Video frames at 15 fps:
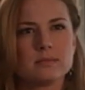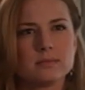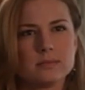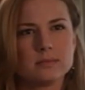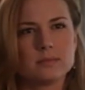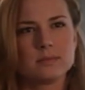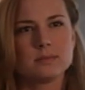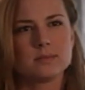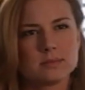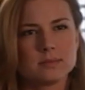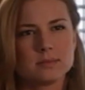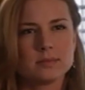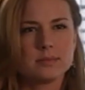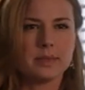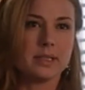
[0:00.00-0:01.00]

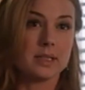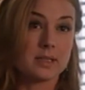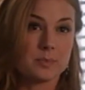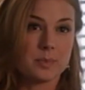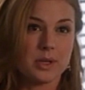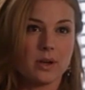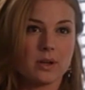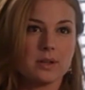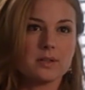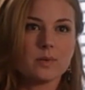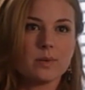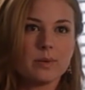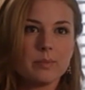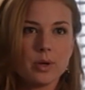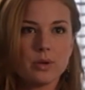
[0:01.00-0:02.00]
I mean, let's be honest,
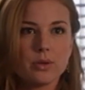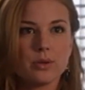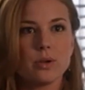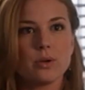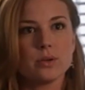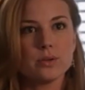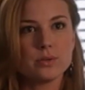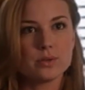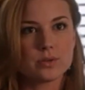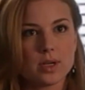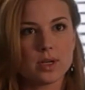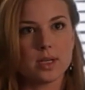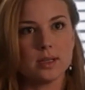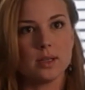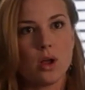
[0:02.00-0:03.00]
we both know you
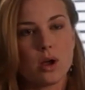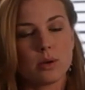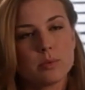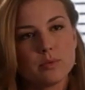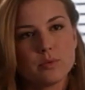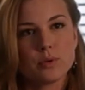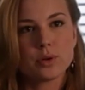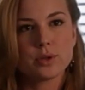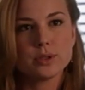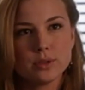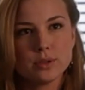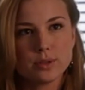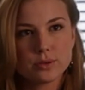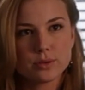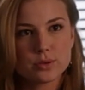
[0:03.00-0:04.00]
strayed long before you
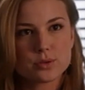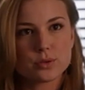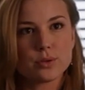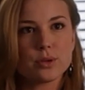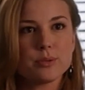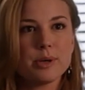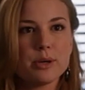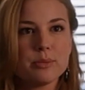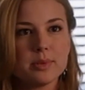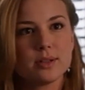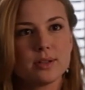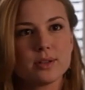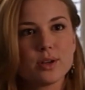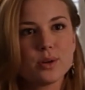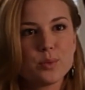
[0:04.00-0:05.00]
learned the truth about me
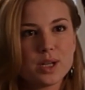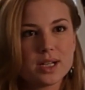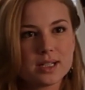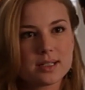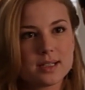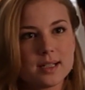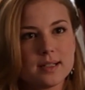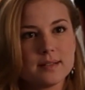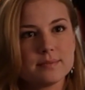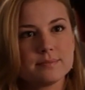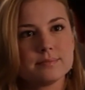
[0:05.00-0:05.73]
on our wedding night.